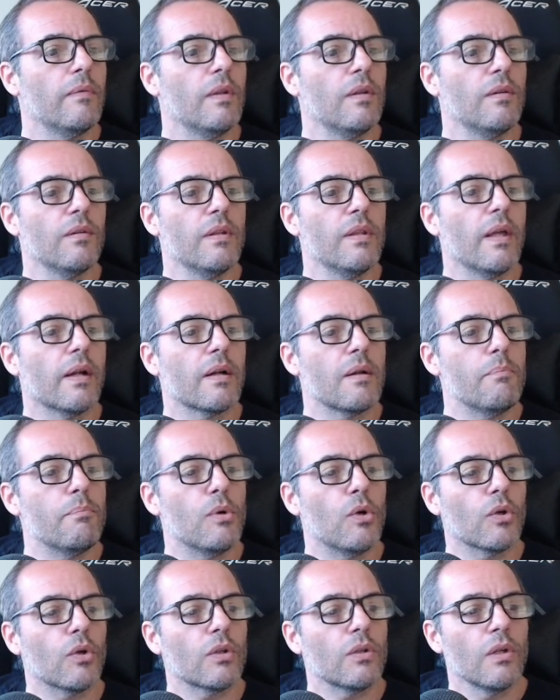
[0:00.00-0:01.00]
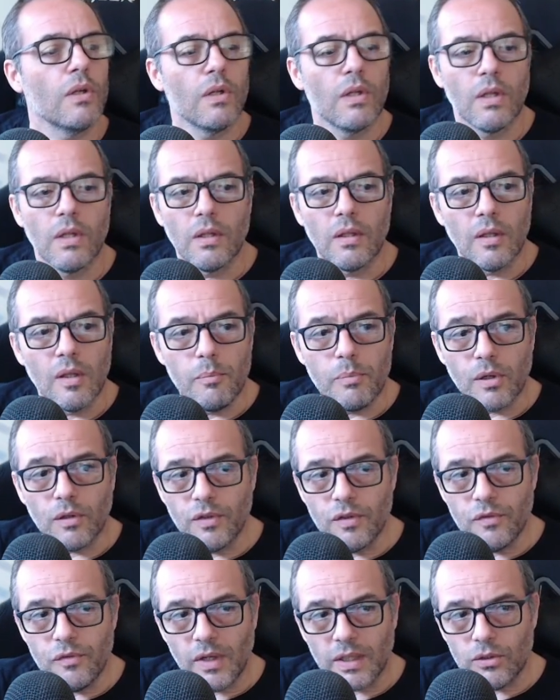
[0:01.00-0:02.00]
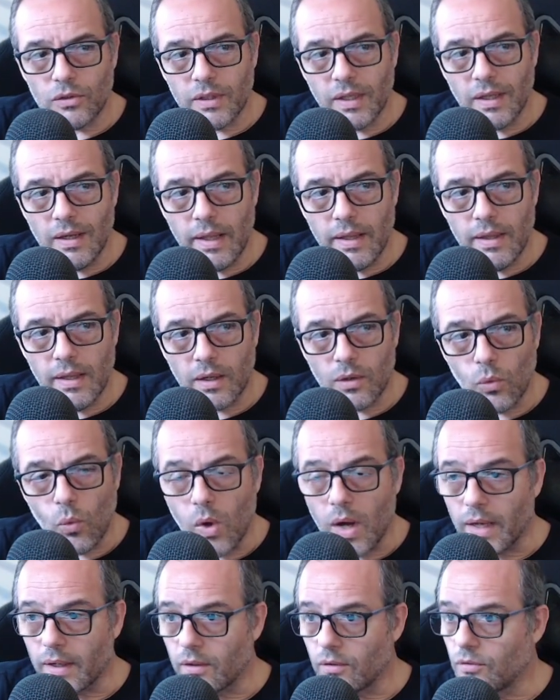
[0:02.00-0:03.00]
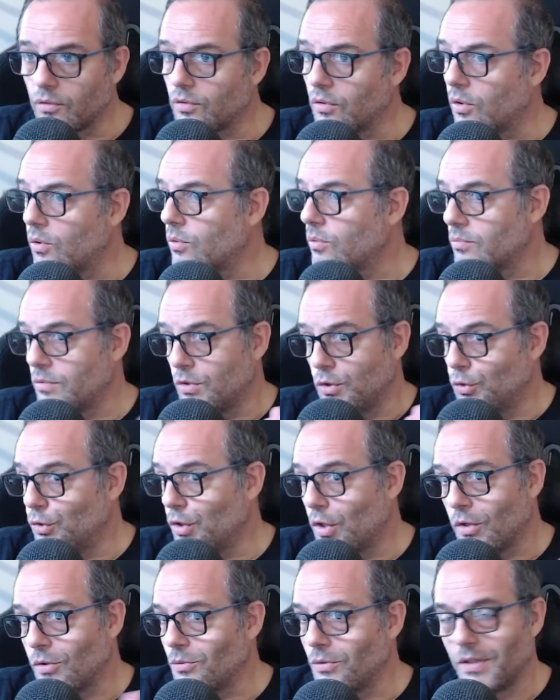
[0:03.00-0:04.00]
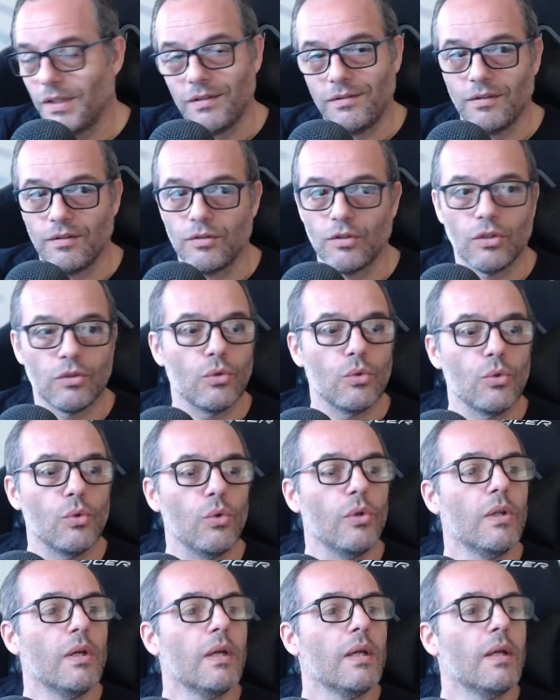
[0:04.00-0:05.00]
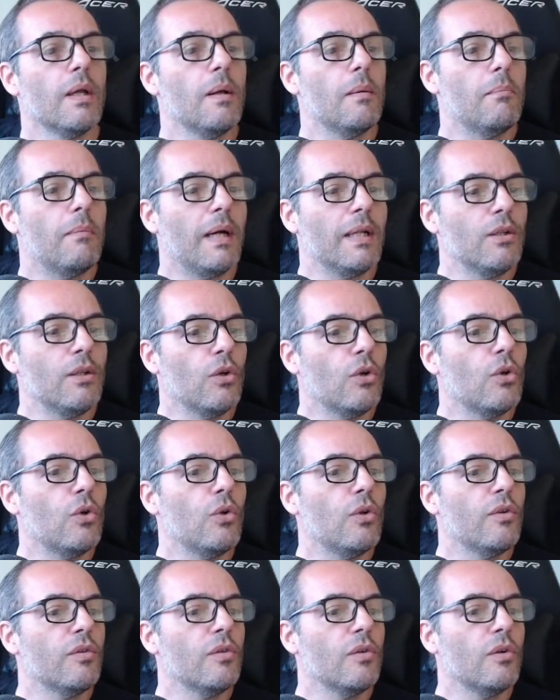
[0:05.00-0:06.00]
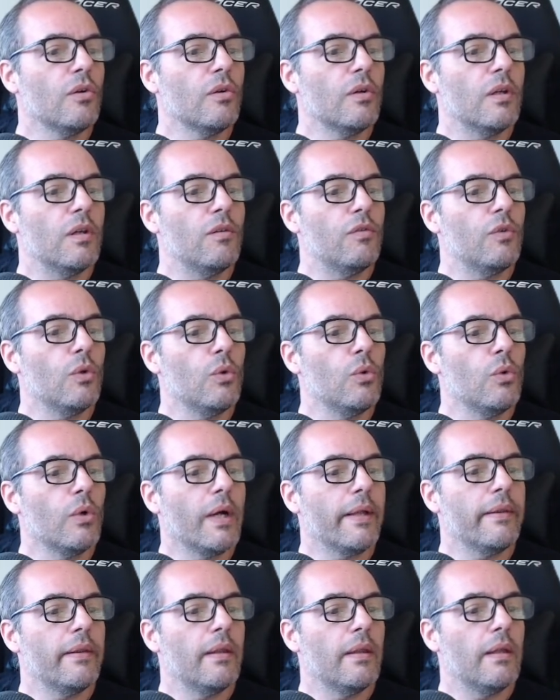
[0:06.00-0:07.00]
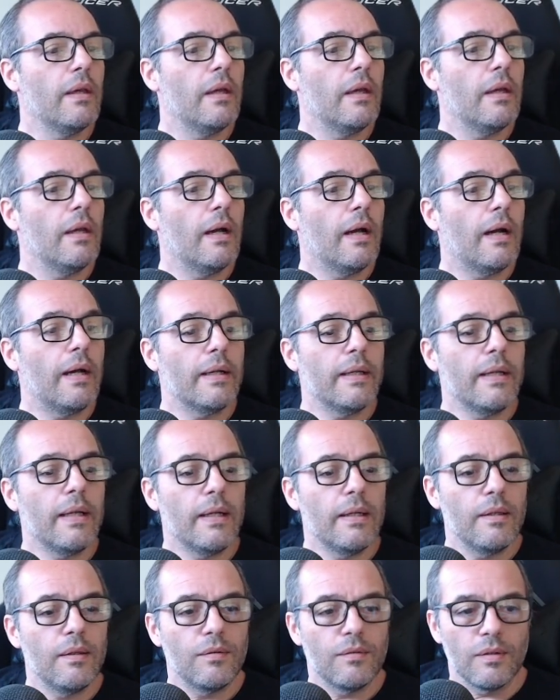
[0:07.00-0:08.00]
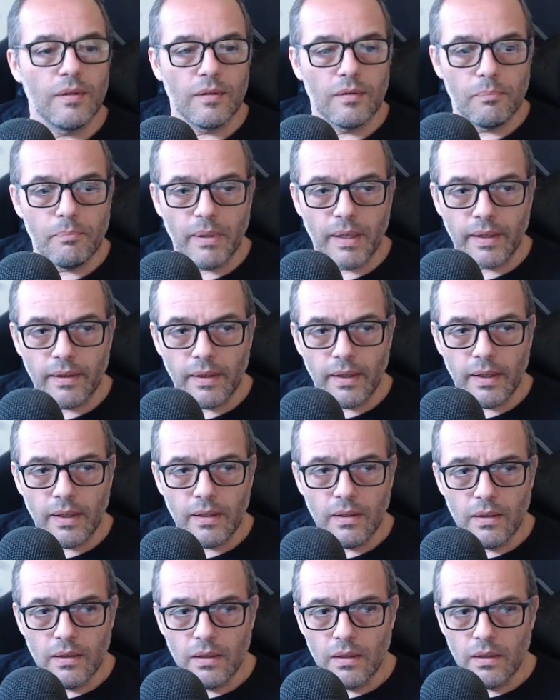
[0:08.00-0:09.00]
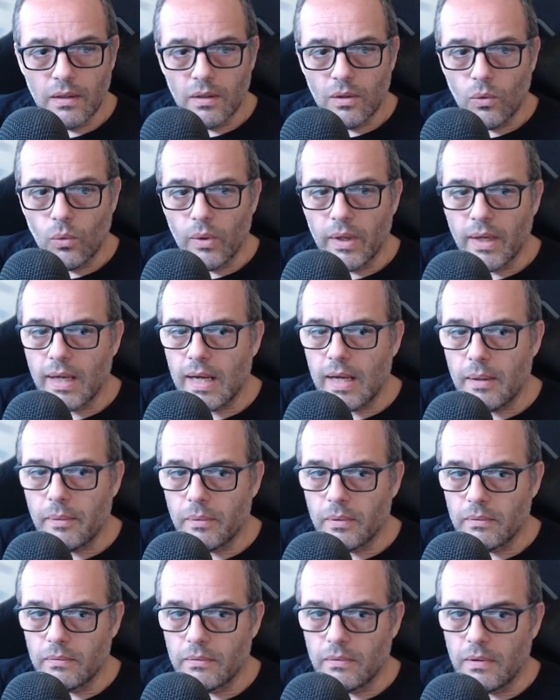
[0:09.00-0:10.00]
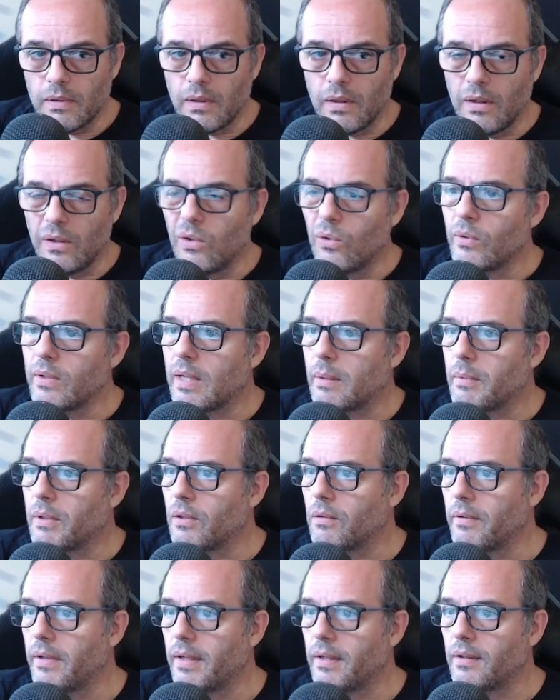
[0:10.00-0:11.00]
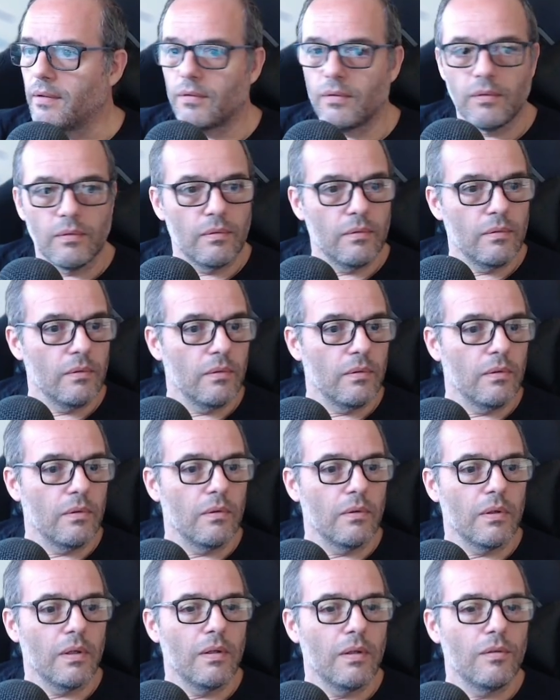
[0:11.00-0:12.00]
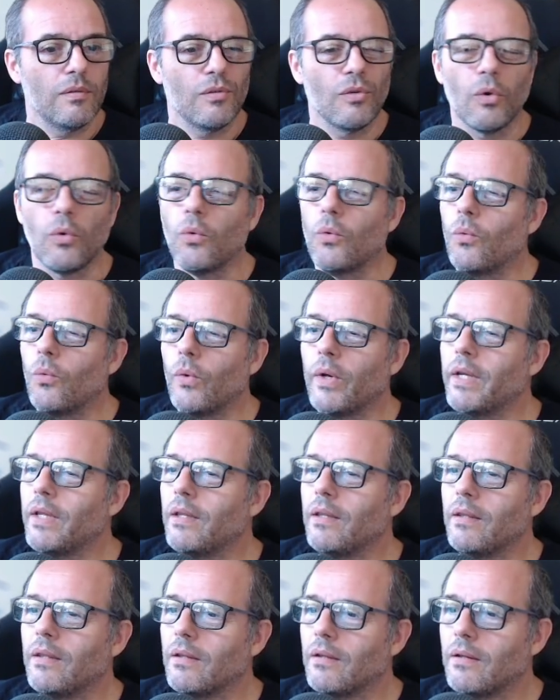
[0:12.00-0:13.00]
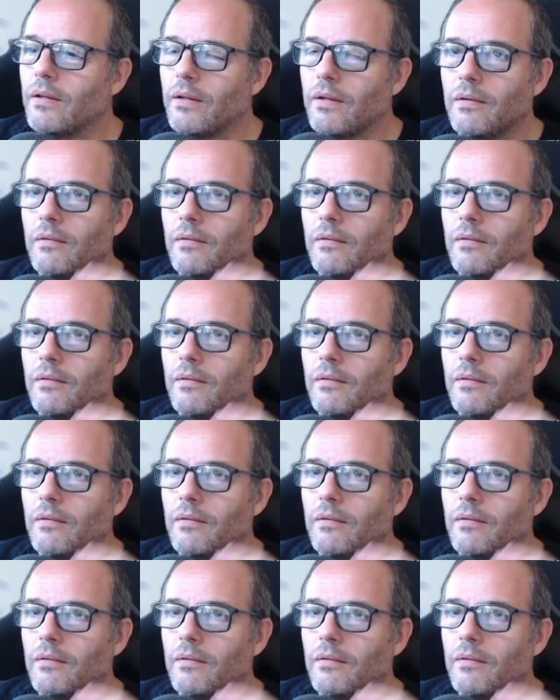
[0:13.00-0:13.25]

this is the report. The profit factor is less than 1, so you know this is not good. But also, if you look at the analysis per day, we have a low number of days. Okay, so we need,